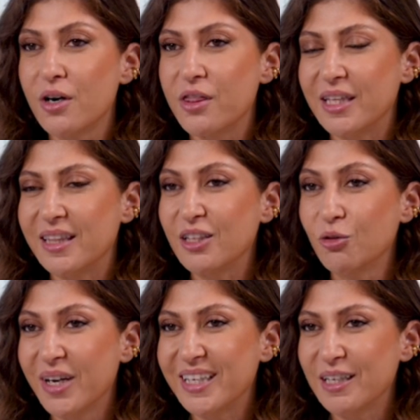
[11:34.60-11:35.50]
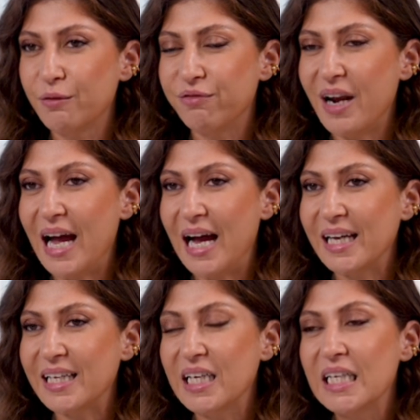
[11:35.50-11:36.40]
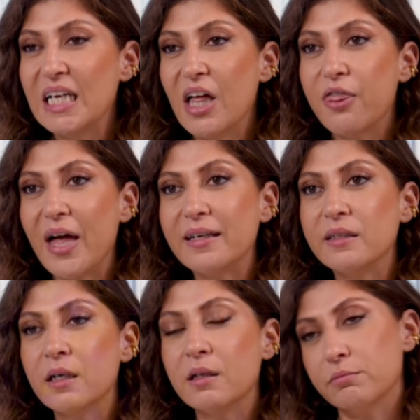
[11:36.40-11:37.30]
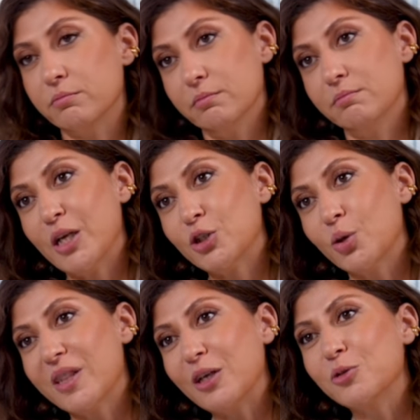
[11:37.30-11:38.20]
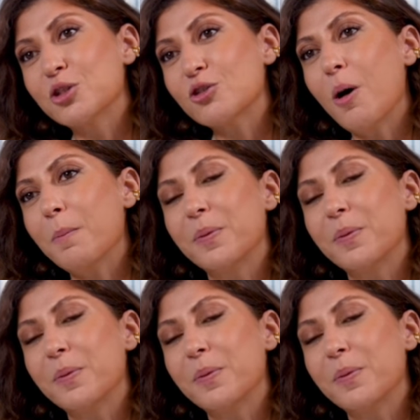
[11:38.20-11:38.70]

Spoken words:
than the UAE flag, then make sure that you stop,